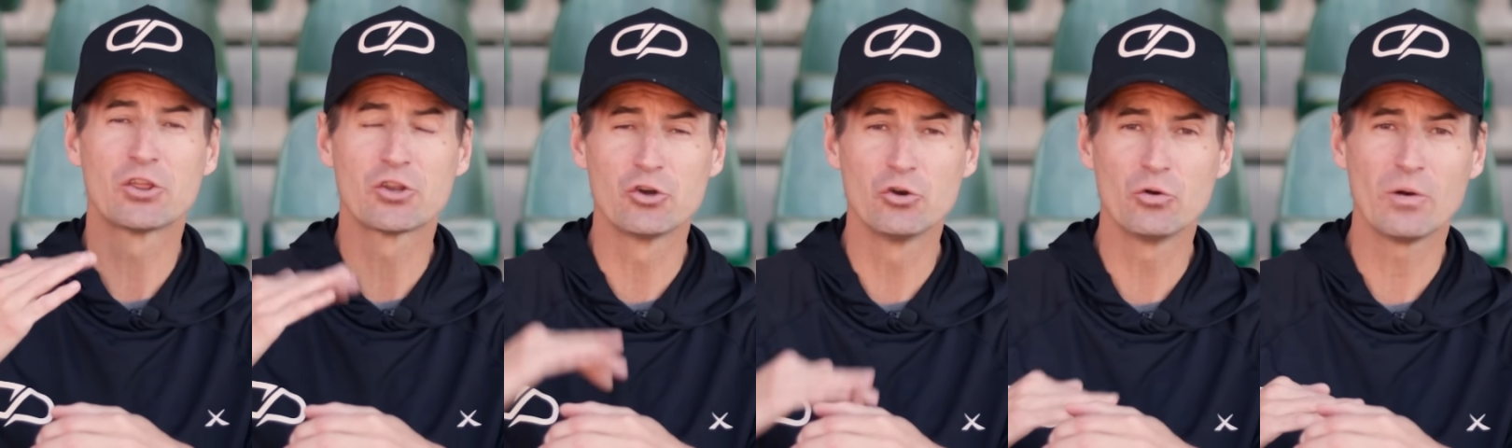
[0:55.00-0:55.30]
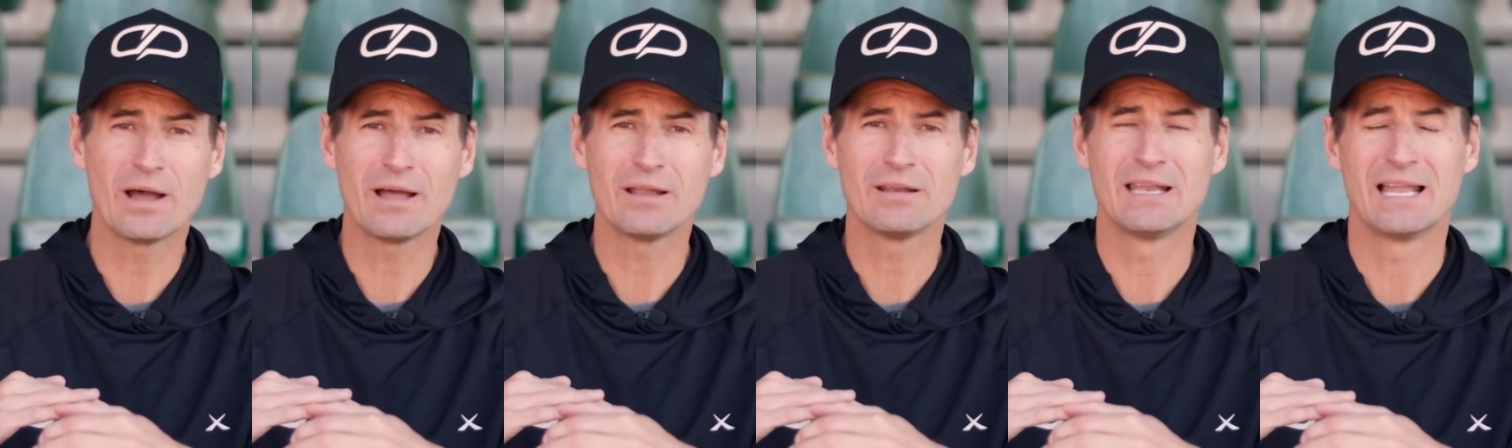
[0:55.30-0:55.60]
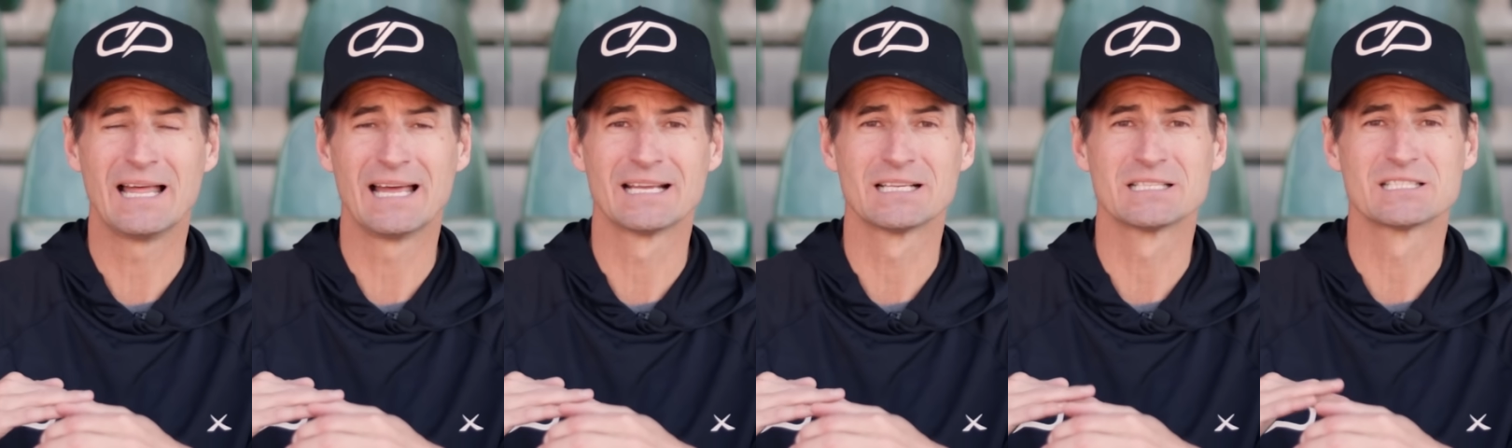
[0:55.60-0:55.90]
through our
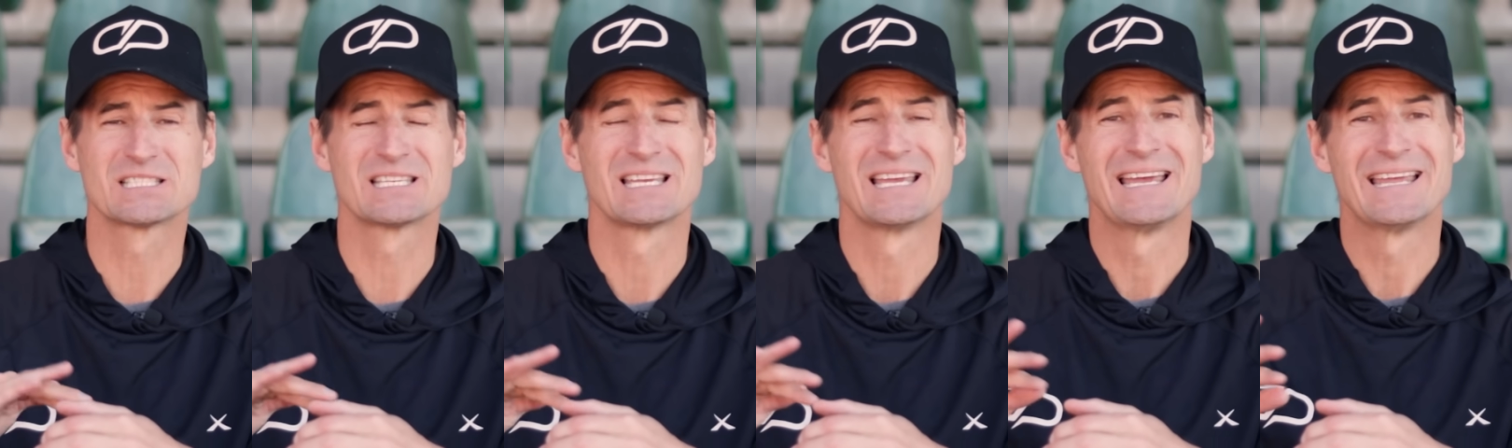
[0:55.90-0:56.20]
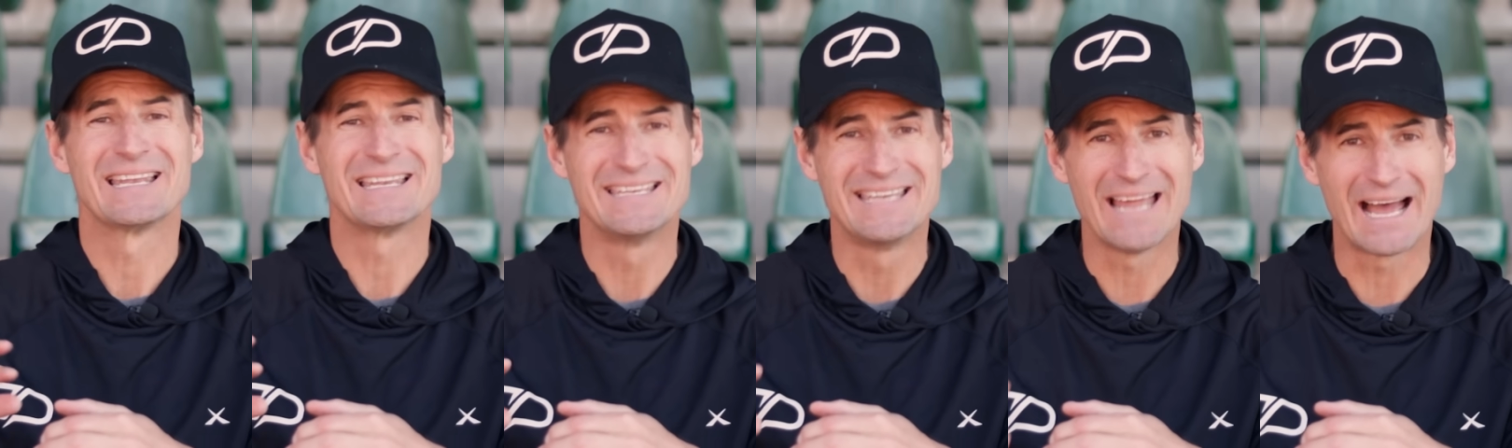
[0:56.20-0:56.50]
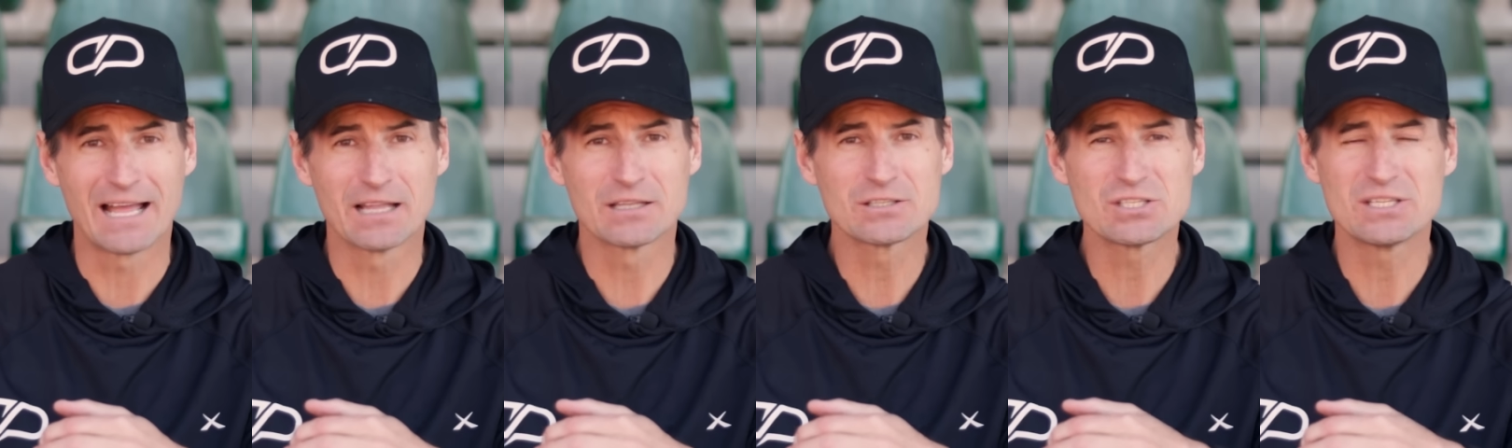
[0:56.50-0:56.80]
lungs
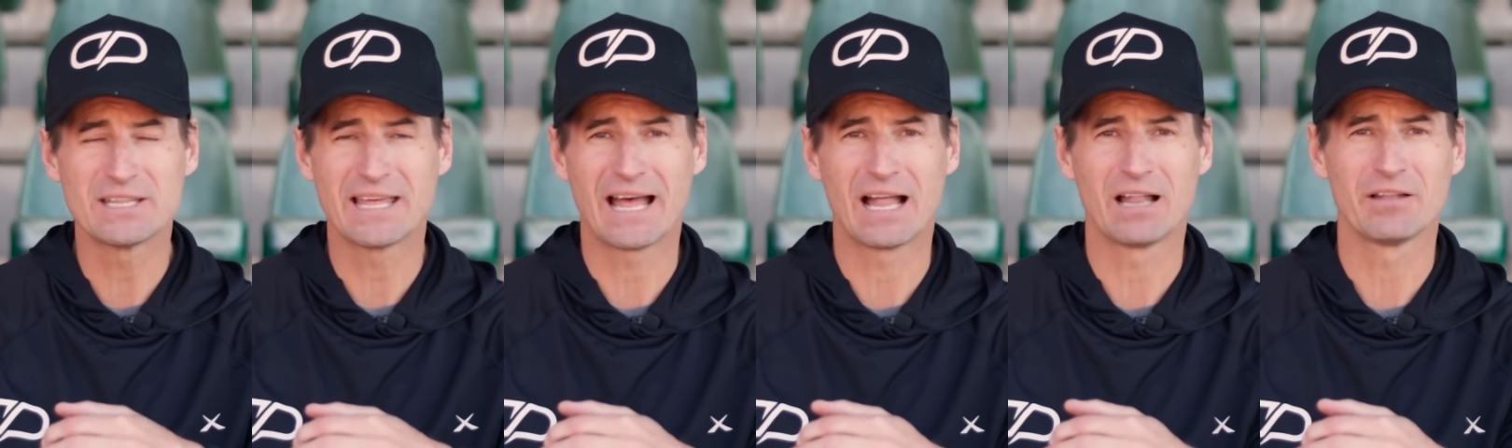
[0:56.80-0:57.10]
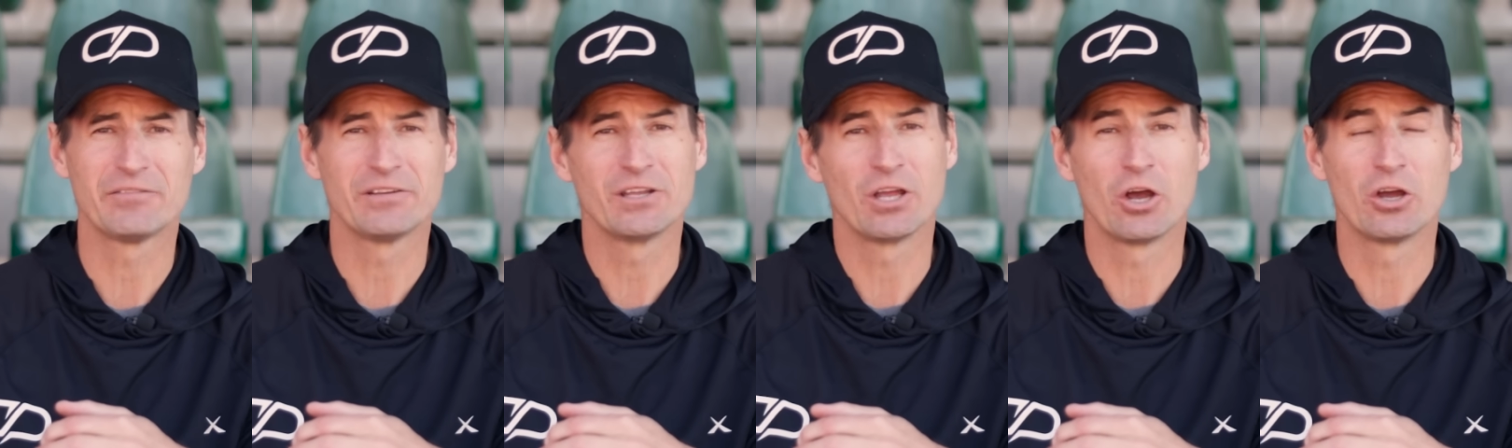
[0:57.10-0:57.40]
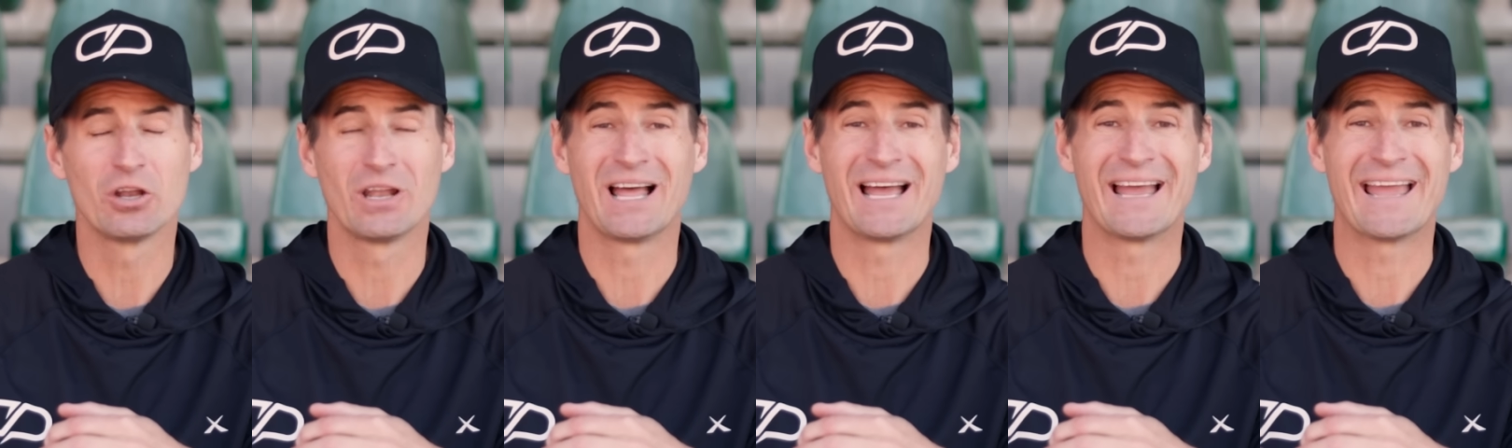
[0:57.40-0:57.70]
down to the
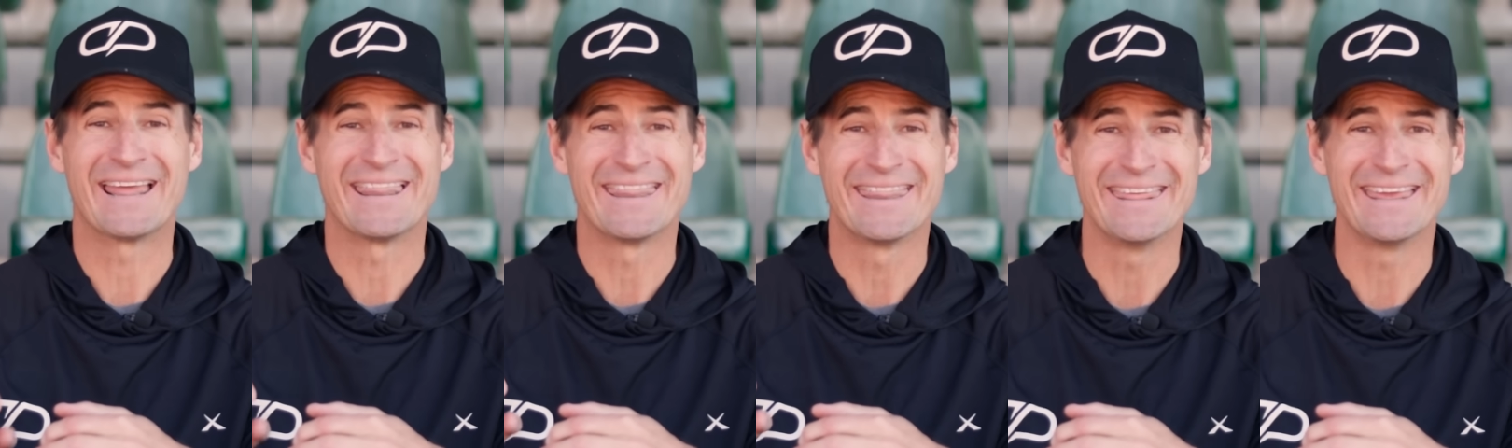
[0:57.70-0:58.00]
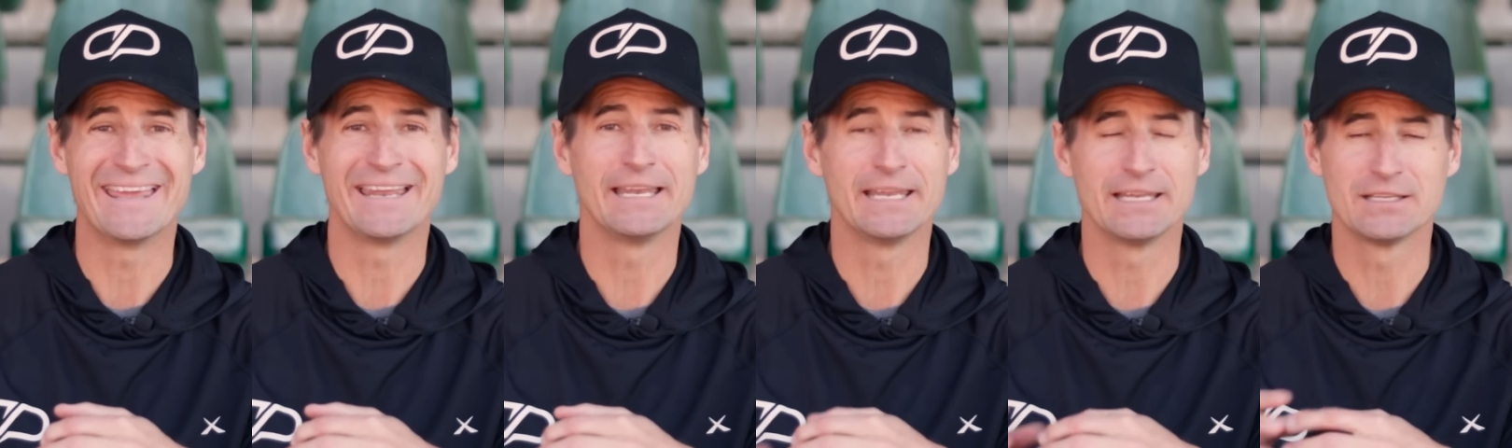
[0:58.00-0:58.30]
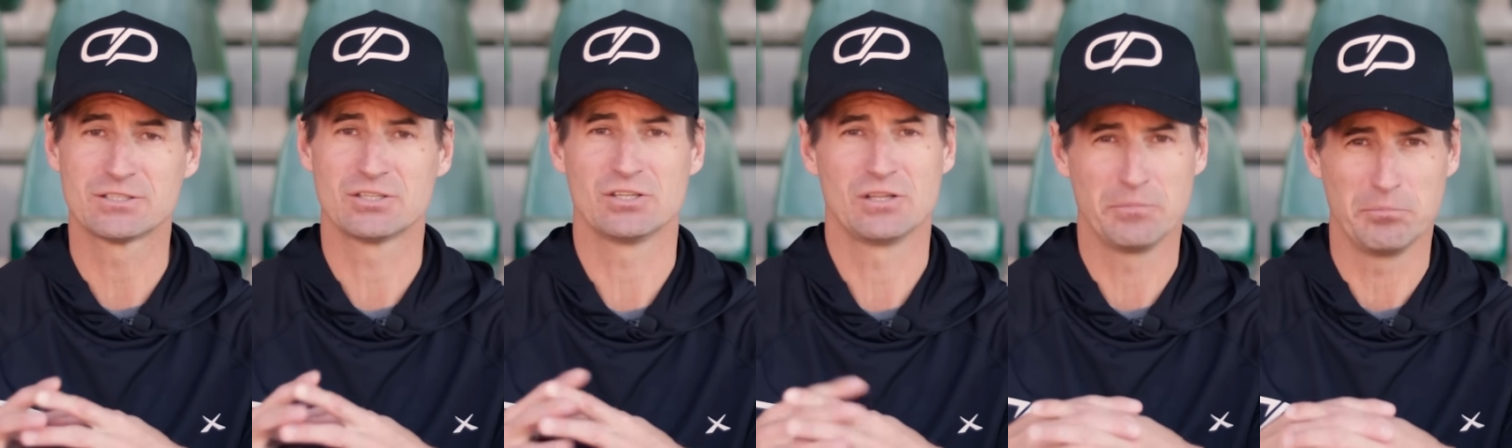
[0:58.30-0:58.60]
alveoli and then
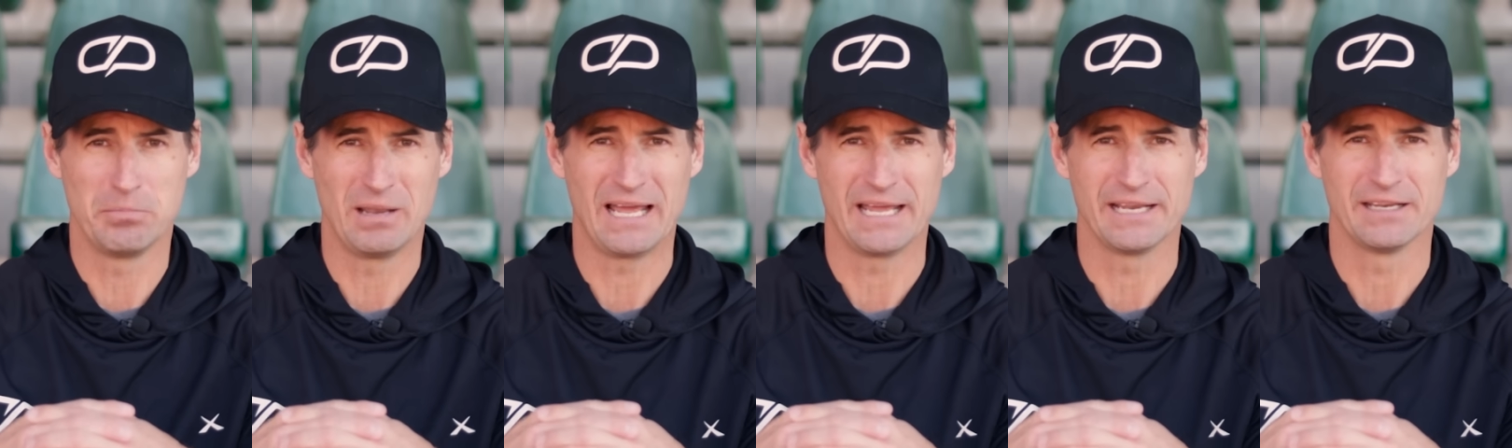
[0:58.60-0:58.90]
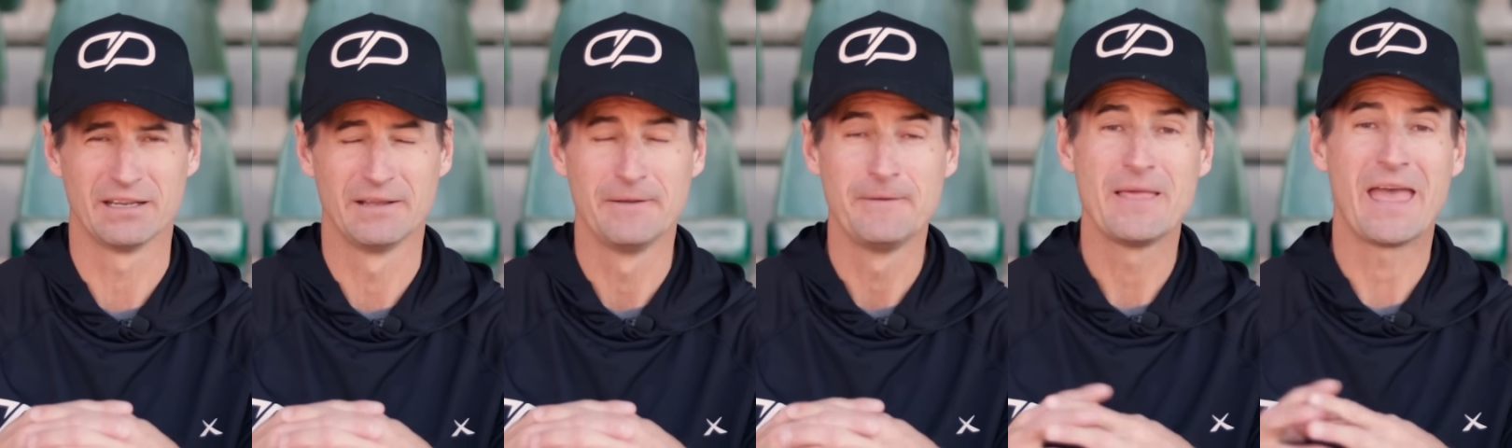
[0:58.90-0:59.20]
into the blood.